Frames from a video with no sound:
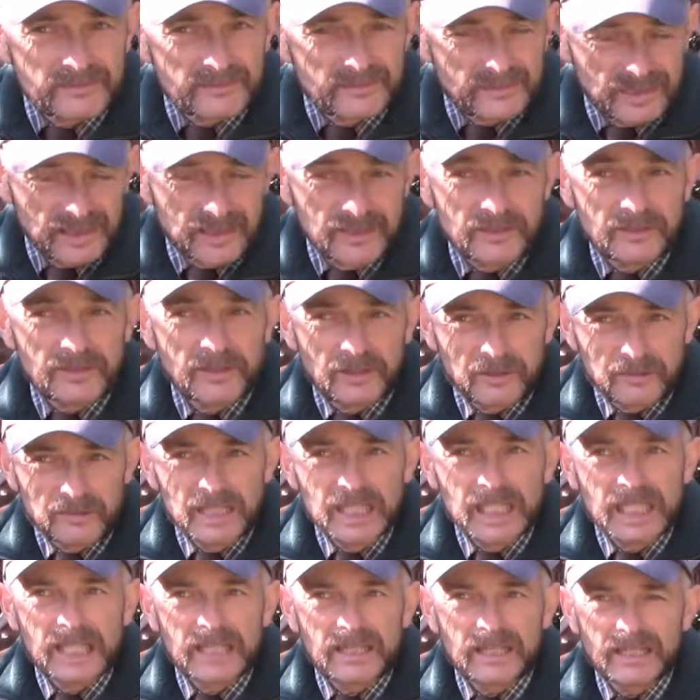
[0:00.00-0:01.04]
and there are
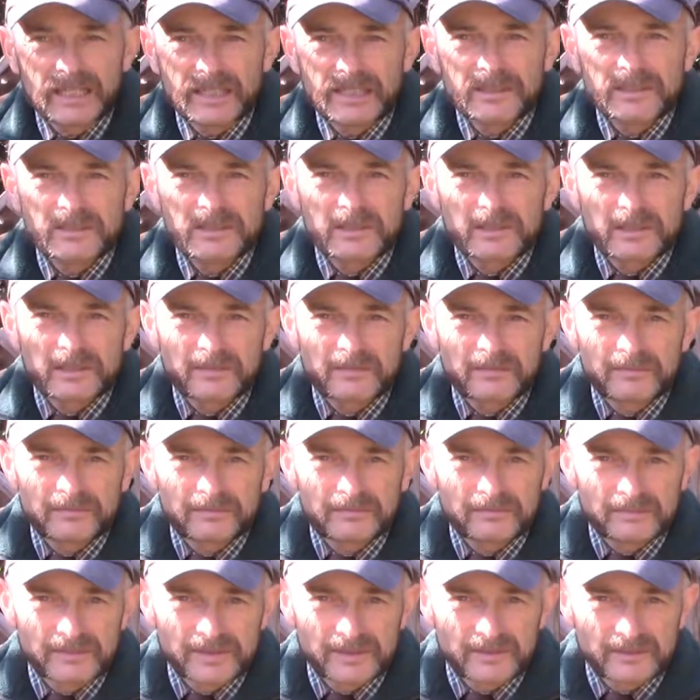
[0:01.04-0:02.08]
many things,
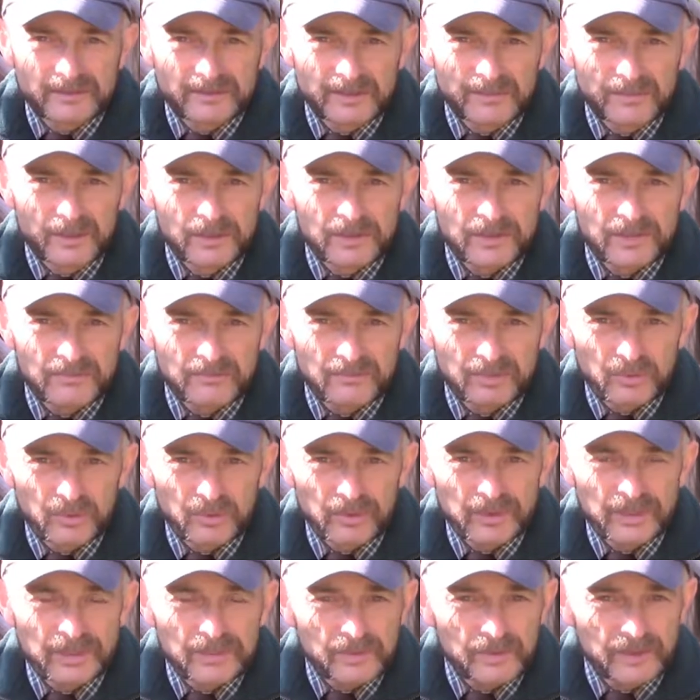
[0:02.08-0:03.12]
but the most
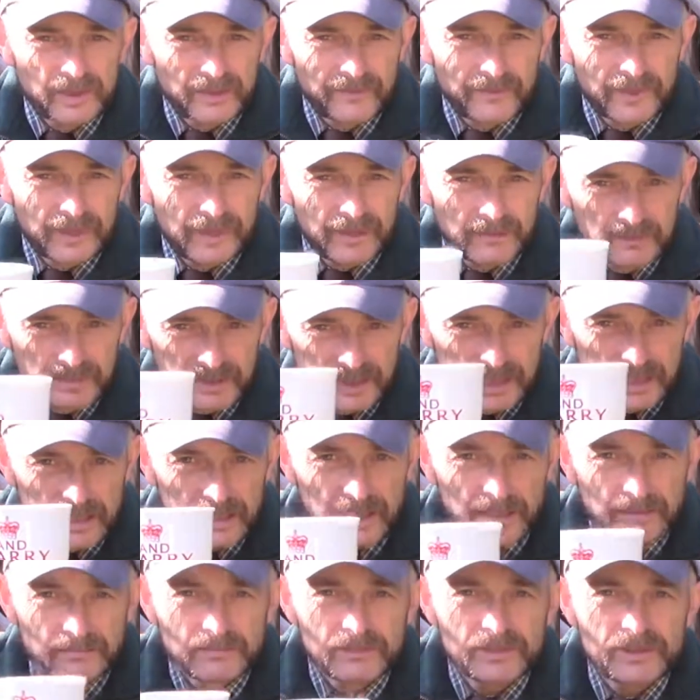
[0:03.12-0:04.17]
important is whenever company
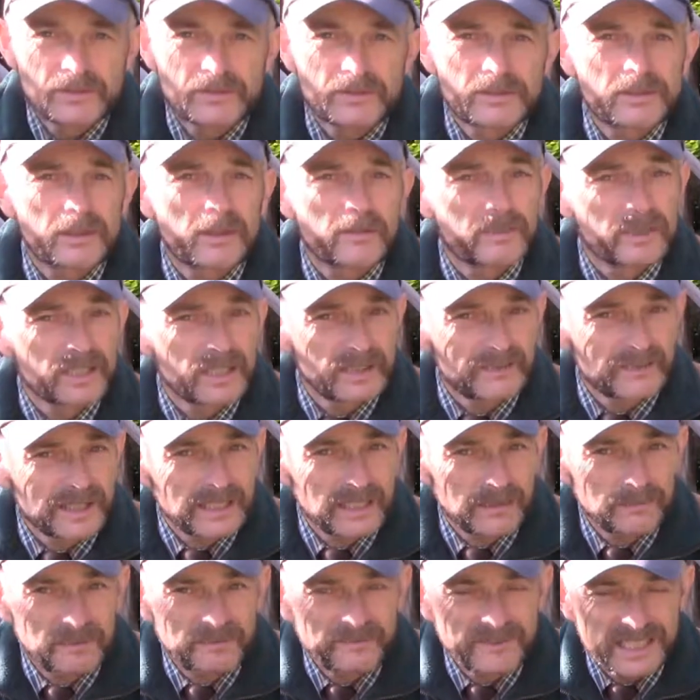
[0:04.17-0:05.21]
comes you stop and have a
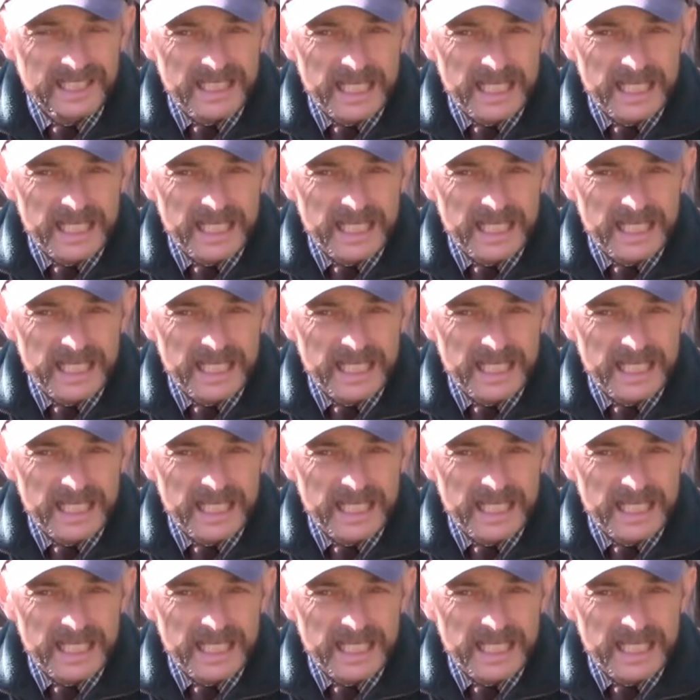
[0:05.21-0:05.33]
cup of